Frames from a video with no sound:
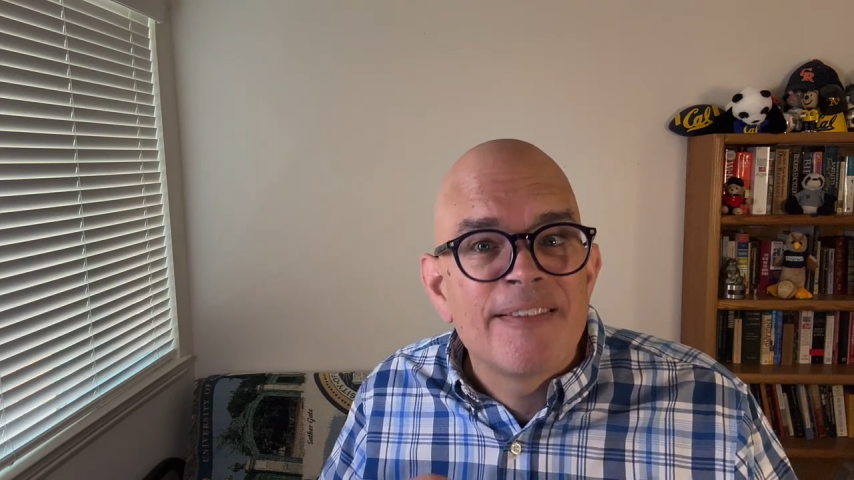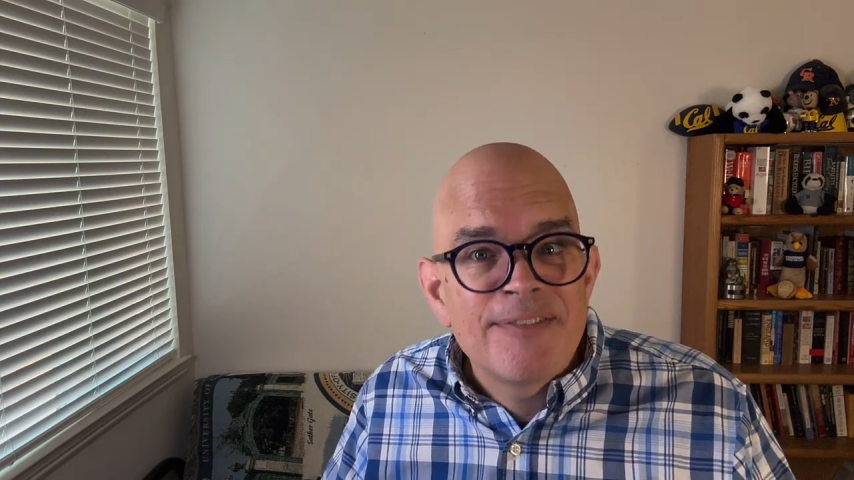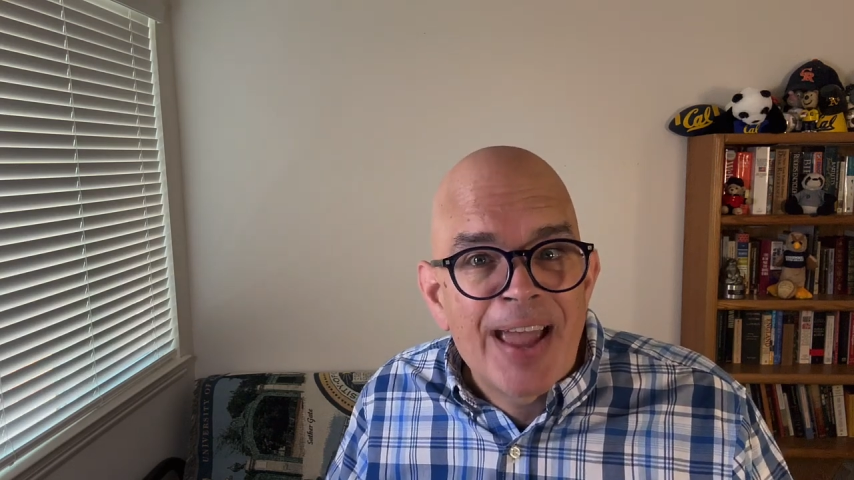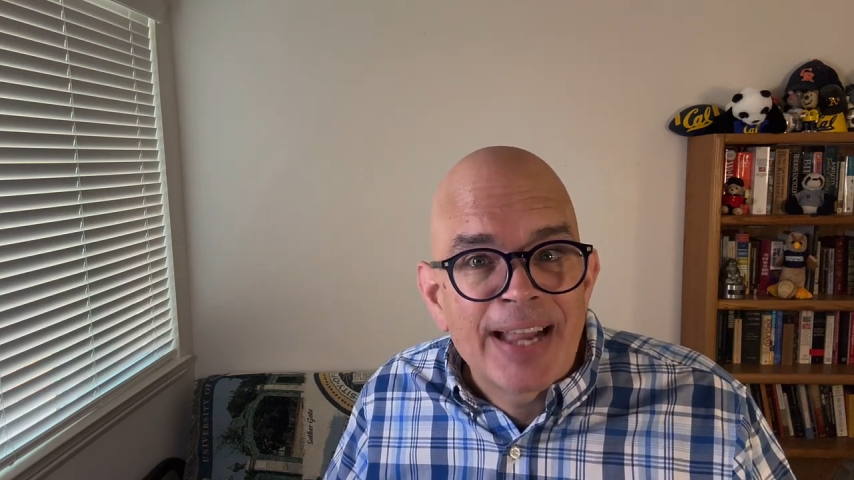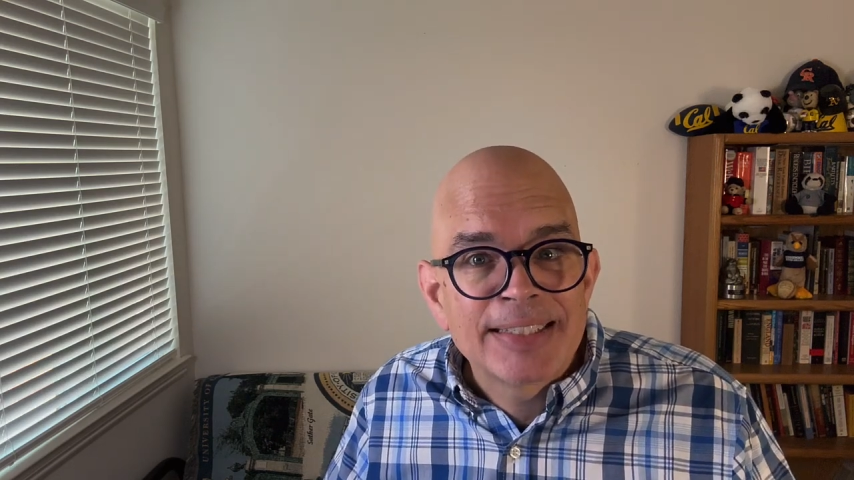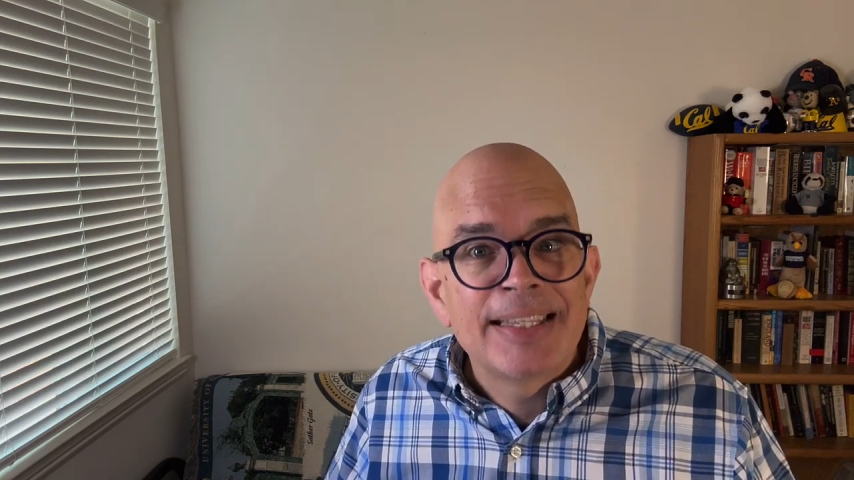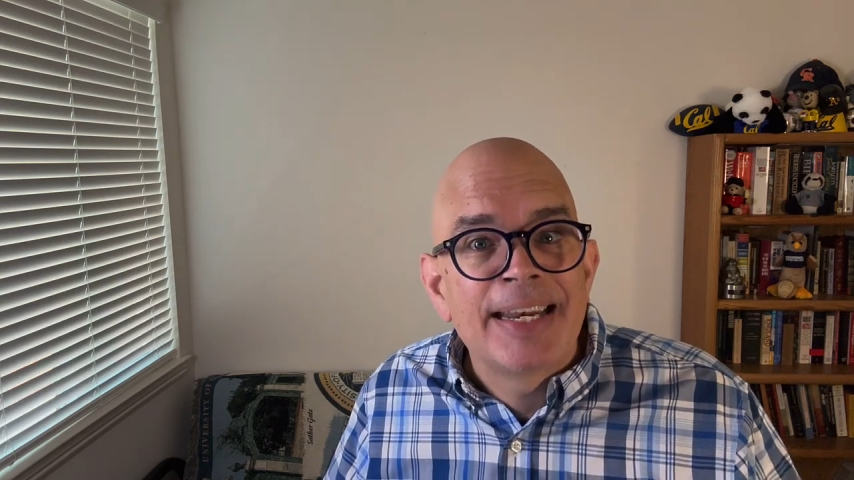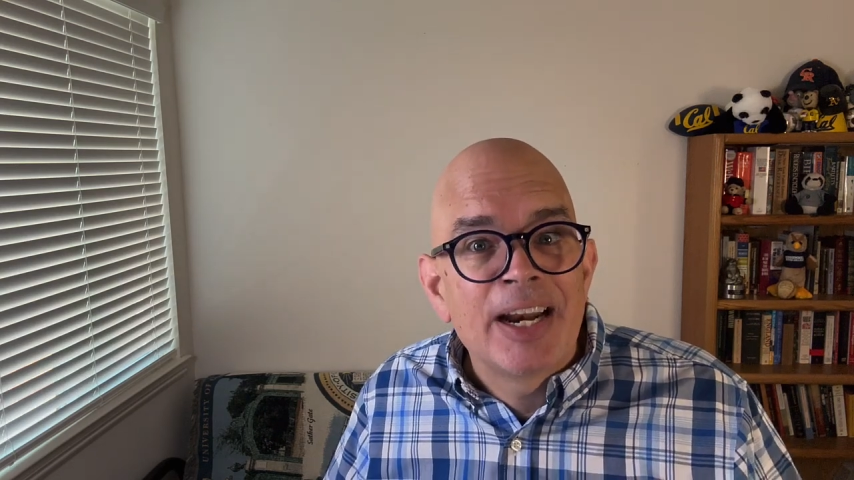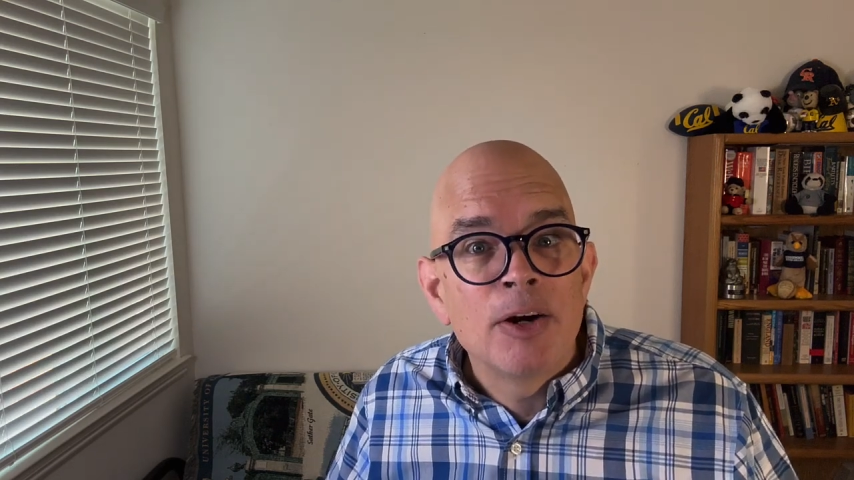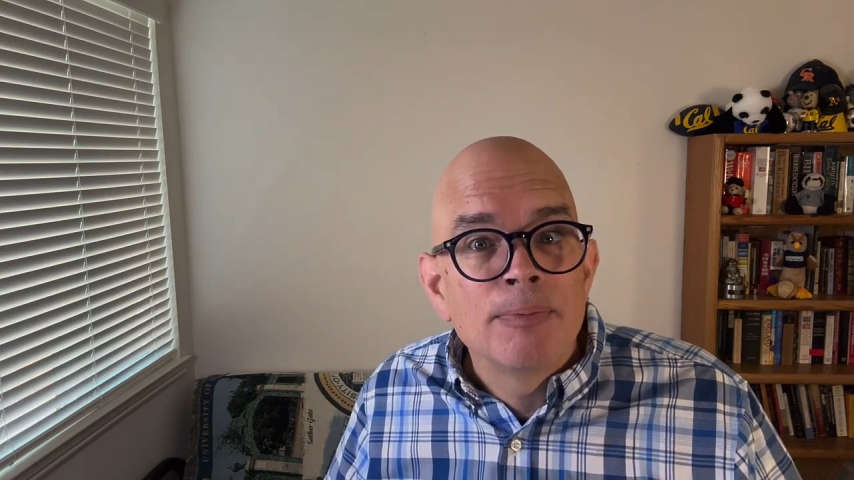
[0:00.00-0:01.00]
fact that
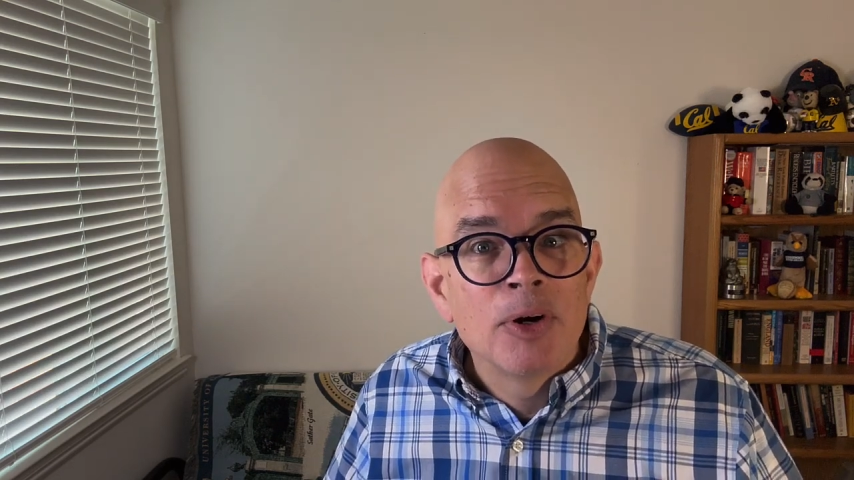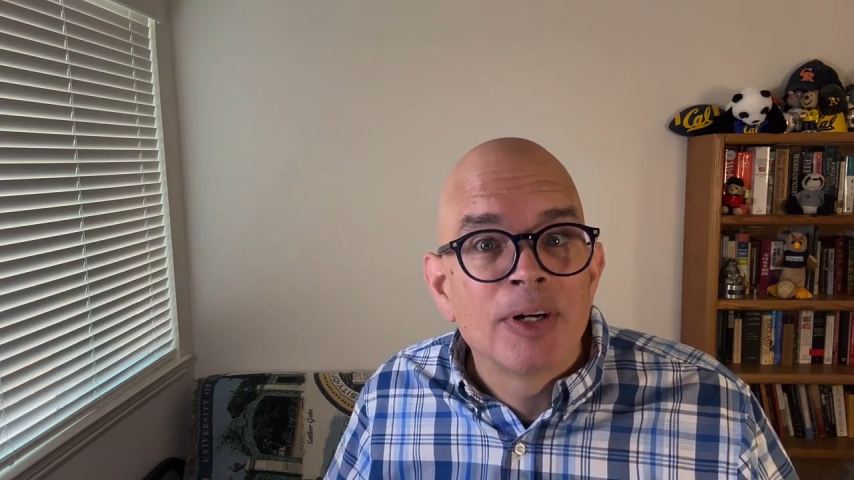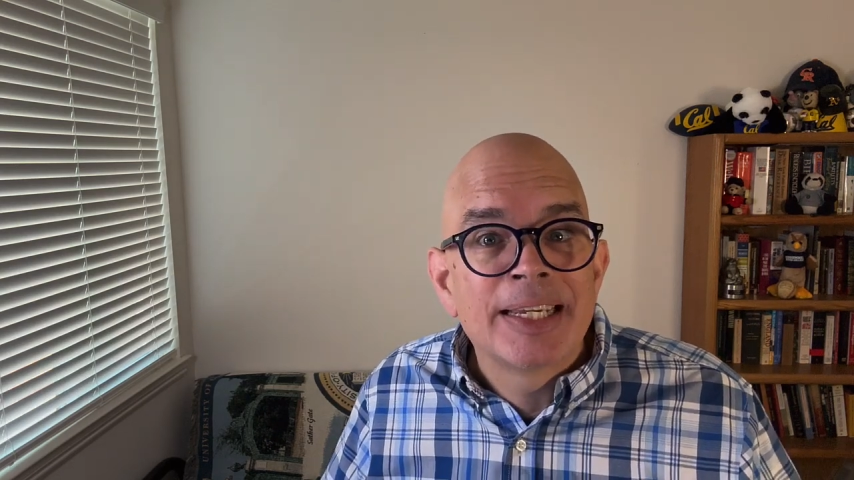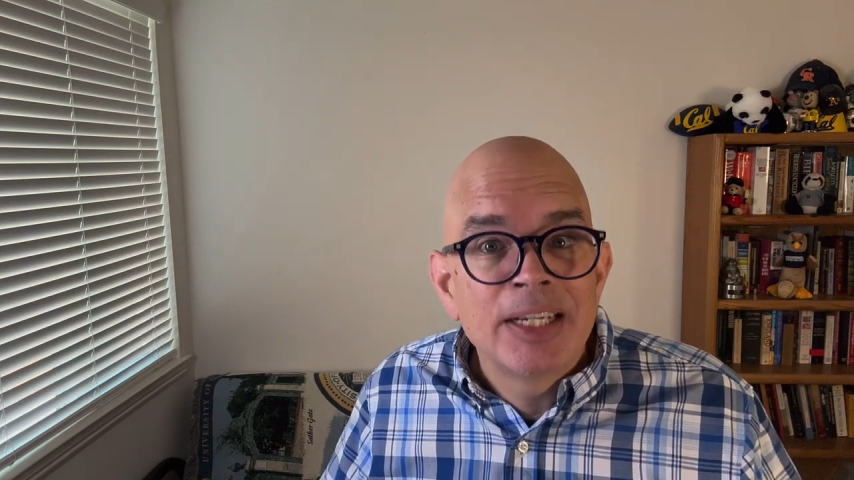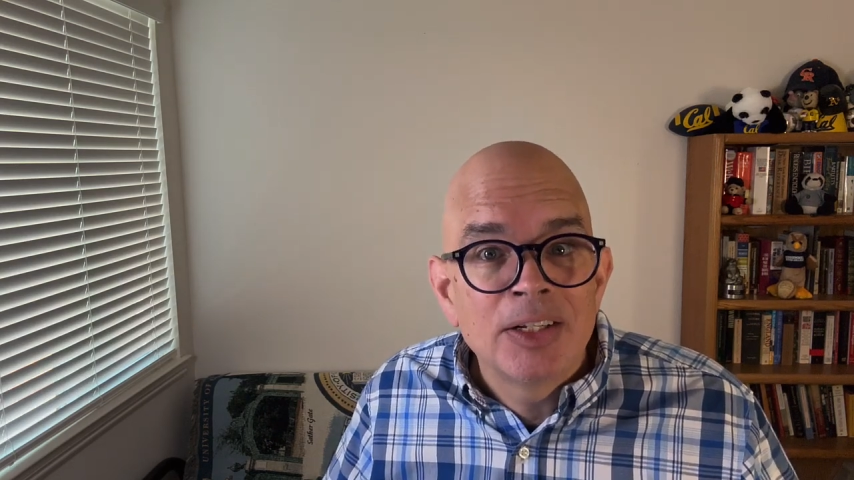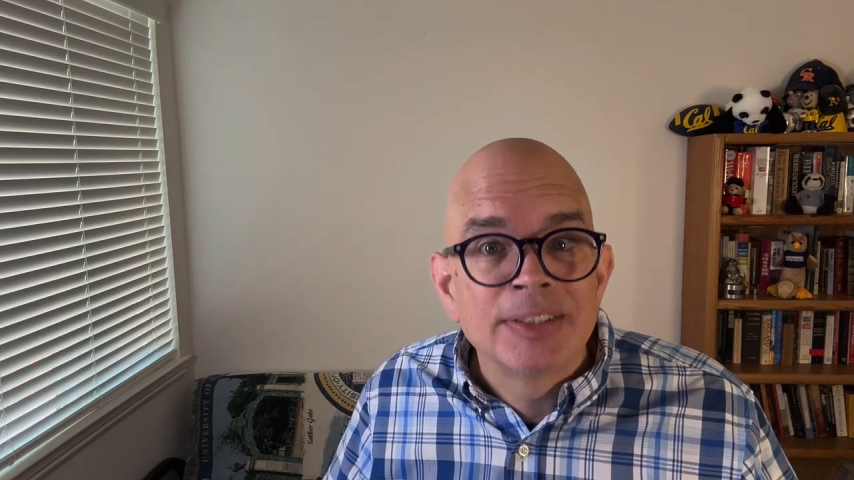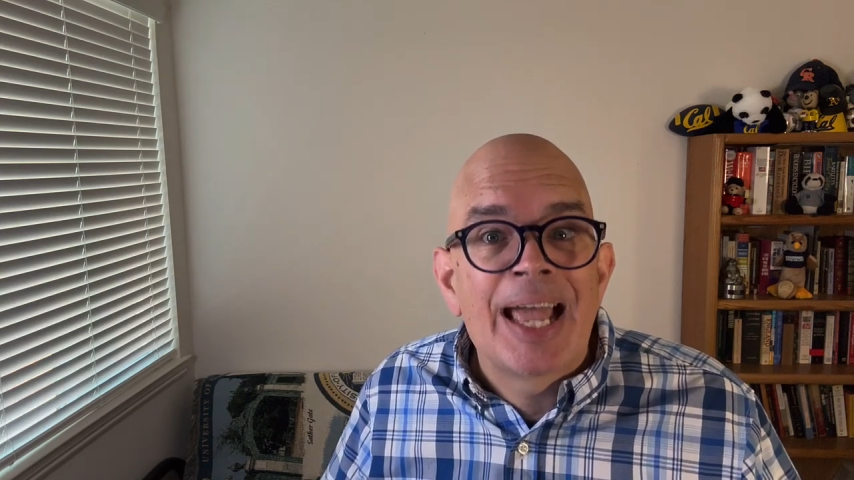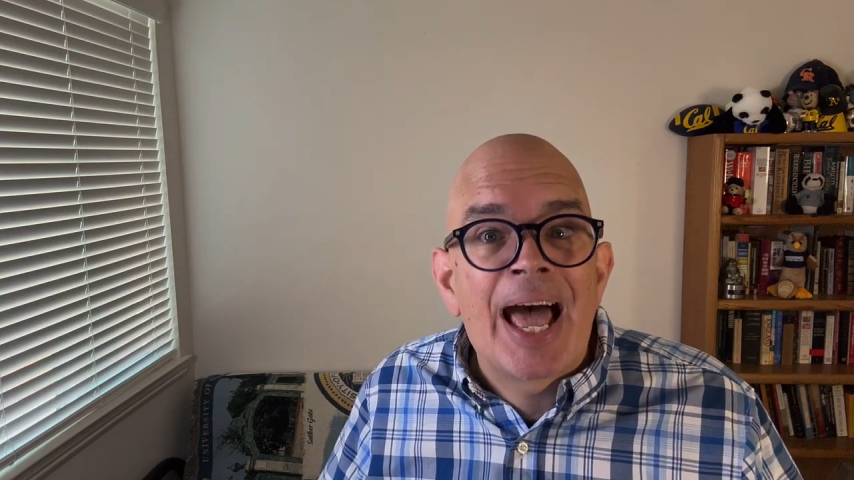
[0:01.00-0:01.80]
Aaron Burr killed